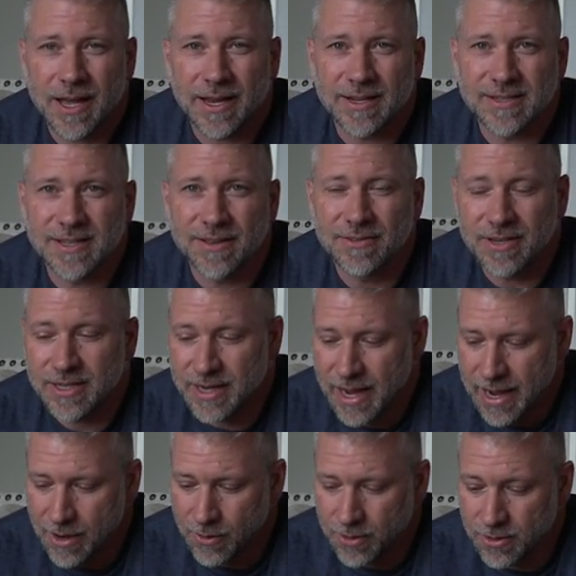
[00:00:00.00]
and a 7D
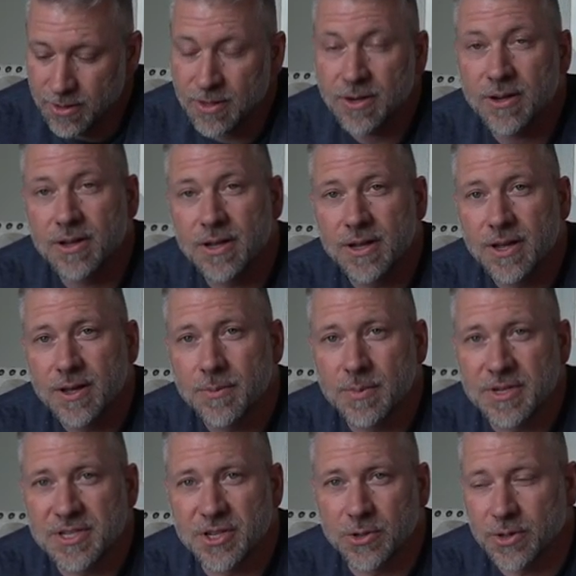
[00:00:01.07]
outer
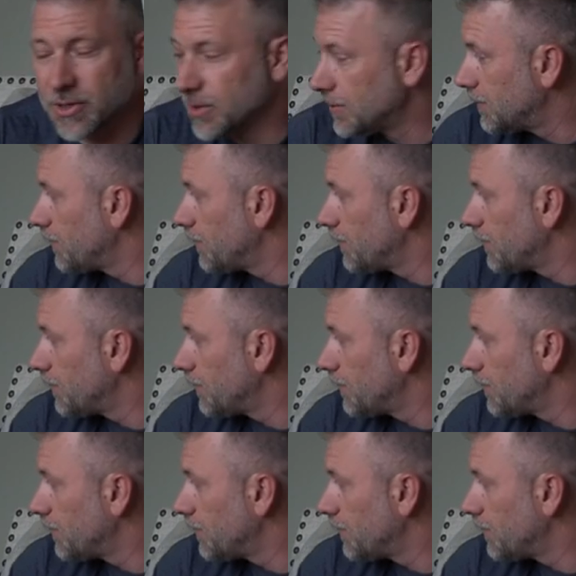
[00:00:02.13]
material.